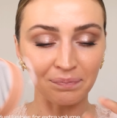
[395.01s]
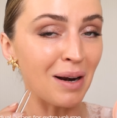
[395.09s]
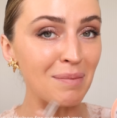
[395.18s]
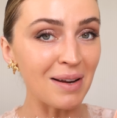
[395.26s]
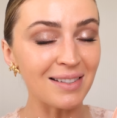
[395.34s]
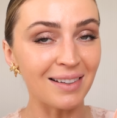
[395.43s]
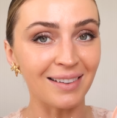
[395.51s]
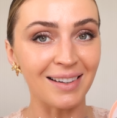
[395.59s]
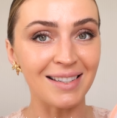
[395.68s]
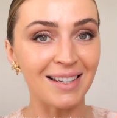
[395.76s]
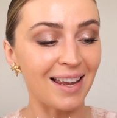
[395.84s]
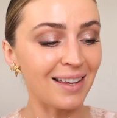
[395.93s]
But I'm basically gonna
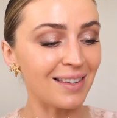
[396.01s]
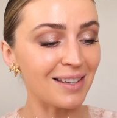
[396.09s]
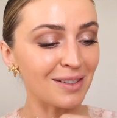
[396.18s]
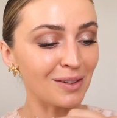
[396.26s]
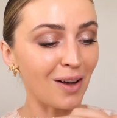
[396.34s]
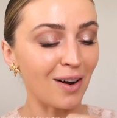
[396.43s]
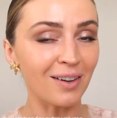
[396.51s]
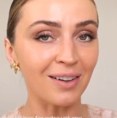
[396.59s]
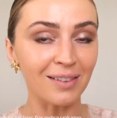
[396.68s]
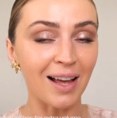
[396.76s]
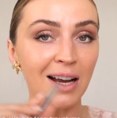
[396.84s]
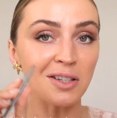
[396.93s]
take these longer
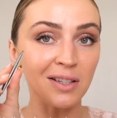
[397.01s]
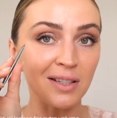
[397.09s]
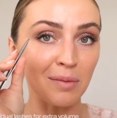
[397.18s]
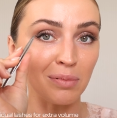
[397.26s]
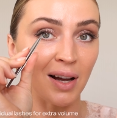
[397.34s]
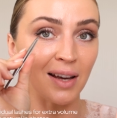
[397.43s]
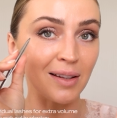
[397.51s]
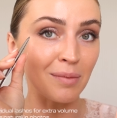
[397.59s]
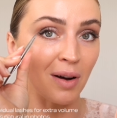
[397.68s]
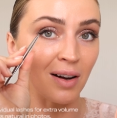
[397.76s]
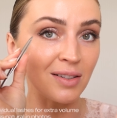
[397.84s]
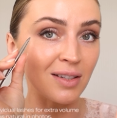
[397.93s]
lashes and apply them
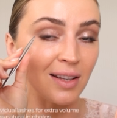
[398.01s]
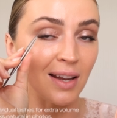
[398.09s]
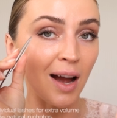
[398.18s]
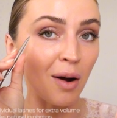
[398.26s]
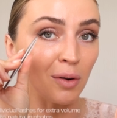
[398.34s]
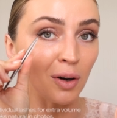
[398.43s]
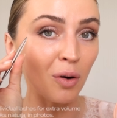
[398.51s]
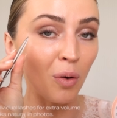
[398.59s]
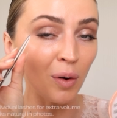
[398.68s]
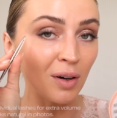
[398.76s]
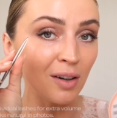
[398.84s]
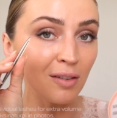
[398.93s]
onto the outer
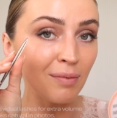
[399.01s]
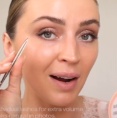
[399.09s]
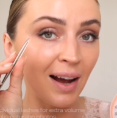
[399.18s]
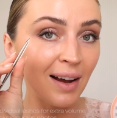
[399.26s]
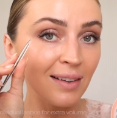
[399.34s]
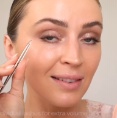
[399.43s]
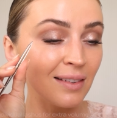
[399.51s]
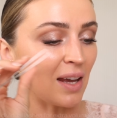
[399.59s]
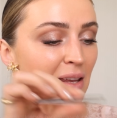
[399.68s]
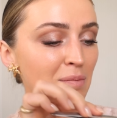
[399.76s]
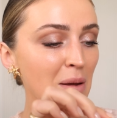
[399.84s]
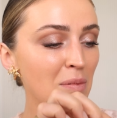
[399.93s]
corner of my eyes,
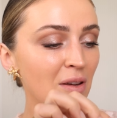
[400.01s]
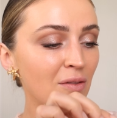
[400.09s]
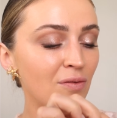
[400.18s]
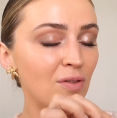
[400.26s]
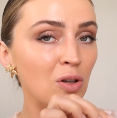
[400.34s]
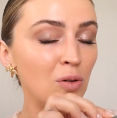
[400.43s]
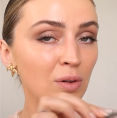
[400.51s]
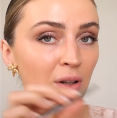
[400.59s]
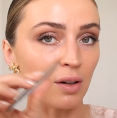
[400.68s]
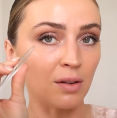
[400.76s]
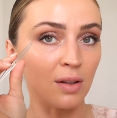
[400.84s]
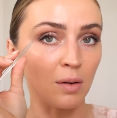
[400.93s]
and then maybe a few
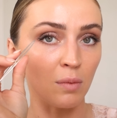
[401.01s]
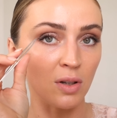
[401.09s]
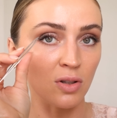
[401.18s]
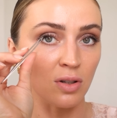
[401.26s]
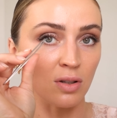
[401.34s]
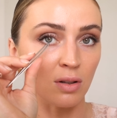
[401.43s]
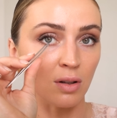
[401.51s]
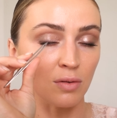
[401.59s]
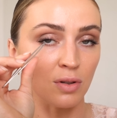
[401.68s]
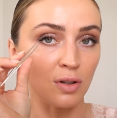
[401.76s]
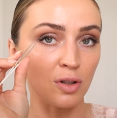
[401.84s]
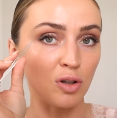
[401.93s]
little thin ones just
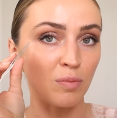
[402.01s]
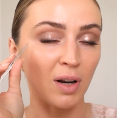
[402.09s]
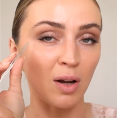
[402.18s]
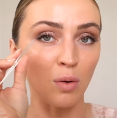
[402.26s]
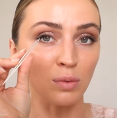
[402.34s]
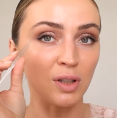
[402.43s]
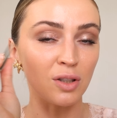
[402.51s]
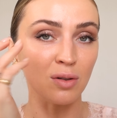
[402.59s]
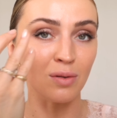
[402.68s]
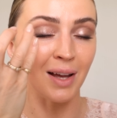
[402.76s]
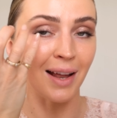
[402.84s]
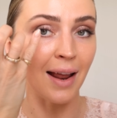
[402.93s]
closer to, but I only
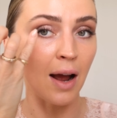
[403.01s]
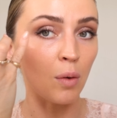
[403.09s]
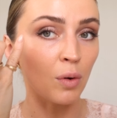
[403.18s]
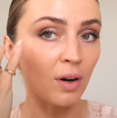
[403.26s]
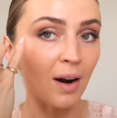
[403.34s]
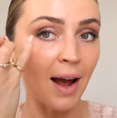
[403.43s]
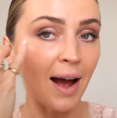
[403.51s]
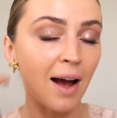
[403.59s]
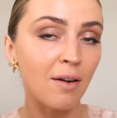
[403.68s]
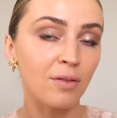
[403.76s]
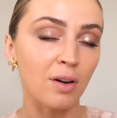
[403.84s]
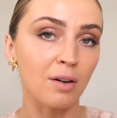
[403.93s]
do that outer
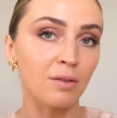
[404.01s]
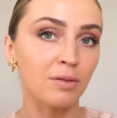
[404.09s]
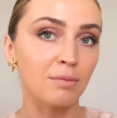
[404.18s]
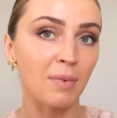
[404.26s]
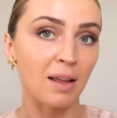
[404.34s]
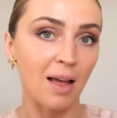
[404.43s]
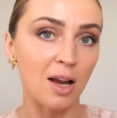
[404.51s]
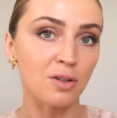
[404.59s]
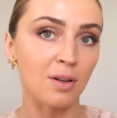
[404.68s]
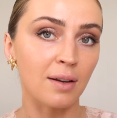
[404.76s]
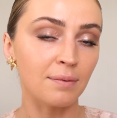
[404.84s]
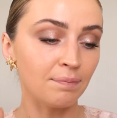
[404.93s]
half of my lash
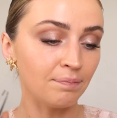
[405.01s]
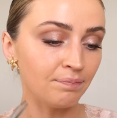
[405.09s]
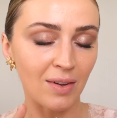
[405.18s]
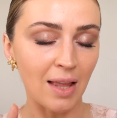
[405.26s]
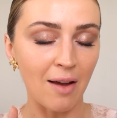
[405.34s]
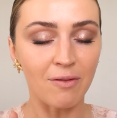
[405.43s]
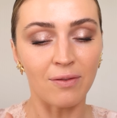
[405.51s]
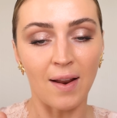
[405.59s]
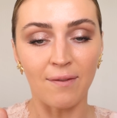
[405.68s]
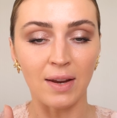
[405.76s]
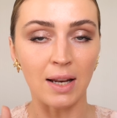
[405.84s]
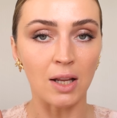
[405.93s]
line, giving that
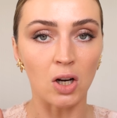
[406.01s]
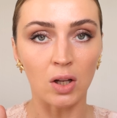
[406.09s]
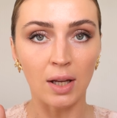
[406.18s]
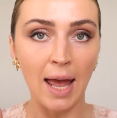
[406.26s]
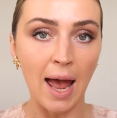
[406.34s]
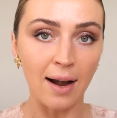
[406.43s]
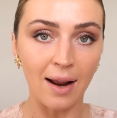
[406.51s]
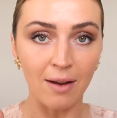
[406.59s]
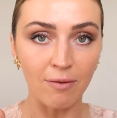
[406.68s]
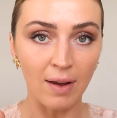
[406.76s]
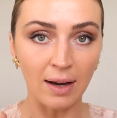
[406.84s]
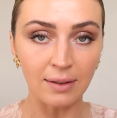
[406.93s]
fluffy little cat eye
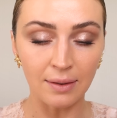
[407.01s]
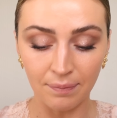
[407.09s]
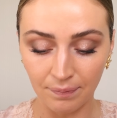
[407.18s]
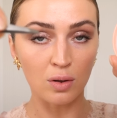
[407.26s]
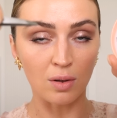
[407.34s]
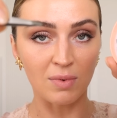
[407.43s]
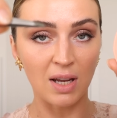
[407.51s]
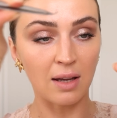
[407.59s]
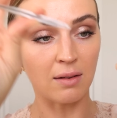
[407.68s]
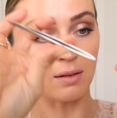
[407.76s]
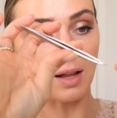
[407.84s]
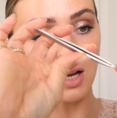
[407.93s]
effect. So I'm
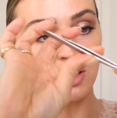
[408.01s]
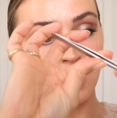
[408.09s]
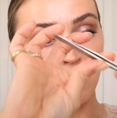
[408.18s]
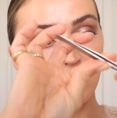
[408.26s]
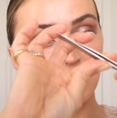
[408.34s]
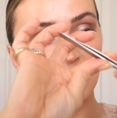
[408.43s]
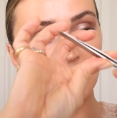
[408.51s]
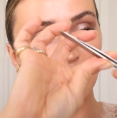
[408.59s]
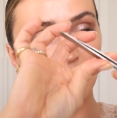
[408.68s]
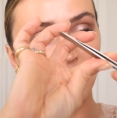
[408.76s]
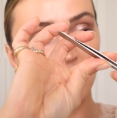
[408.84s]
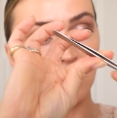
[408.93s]
taking the lash out,
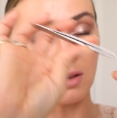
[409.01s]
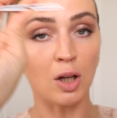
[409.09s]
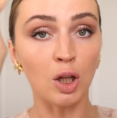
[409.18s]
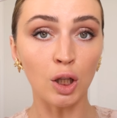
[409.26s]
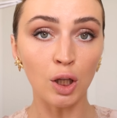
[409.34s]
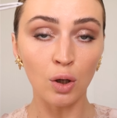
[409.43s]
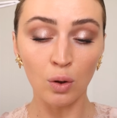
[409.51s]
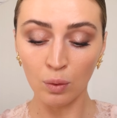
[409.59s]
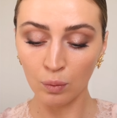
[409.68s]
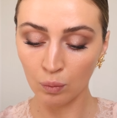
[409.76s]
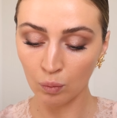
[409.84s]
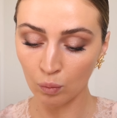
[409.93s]
dipping it in the
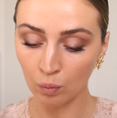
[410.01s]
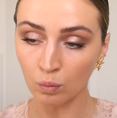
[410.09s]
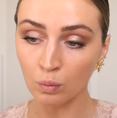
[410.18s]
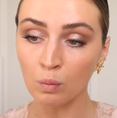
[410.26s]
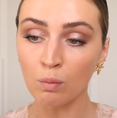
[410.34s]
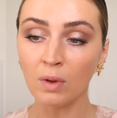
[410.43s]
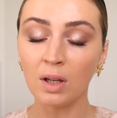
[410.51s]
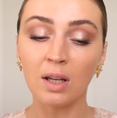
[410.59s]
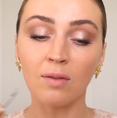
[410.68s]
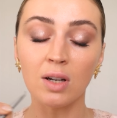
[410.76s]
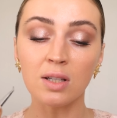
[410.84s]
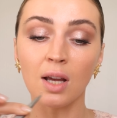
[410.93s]
glue,
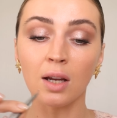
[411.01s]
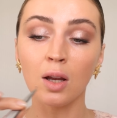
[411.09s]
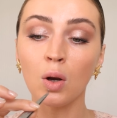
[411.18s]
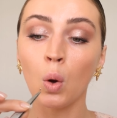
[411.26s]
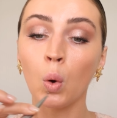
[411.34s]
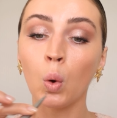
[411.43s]
give it a second.